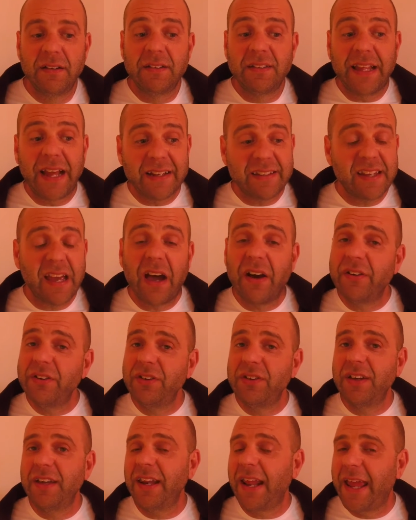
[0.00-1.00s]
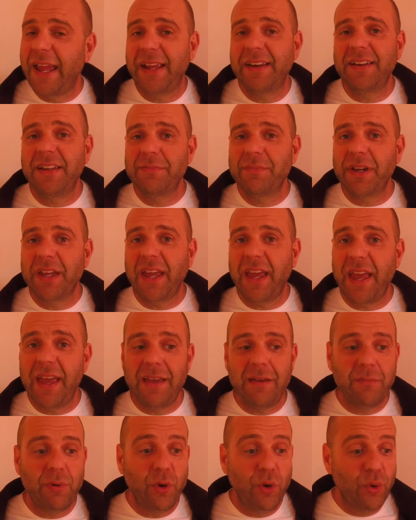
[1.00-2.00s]
That's how you get Andy
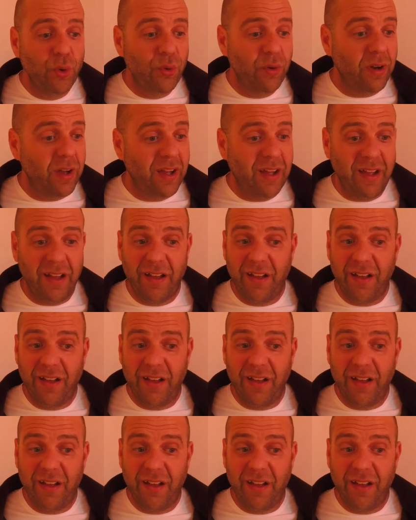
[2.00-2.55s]
McCabe, who